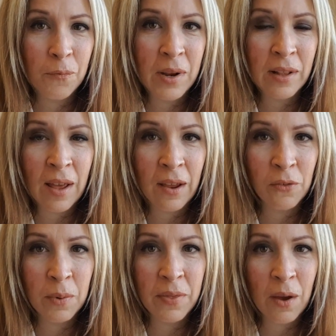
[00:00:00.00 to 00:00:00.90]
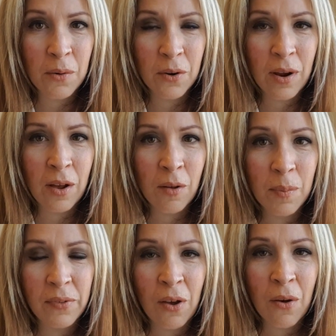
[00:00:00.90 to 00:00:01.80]
realized without her
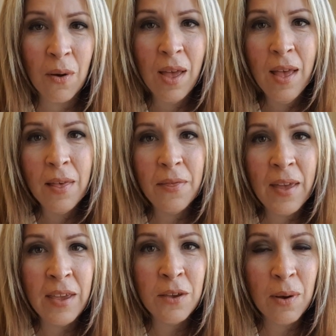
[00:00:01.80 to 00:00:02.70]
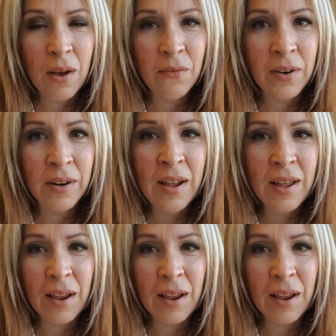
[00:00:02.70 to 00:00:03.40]
help. So thank you, Elvira.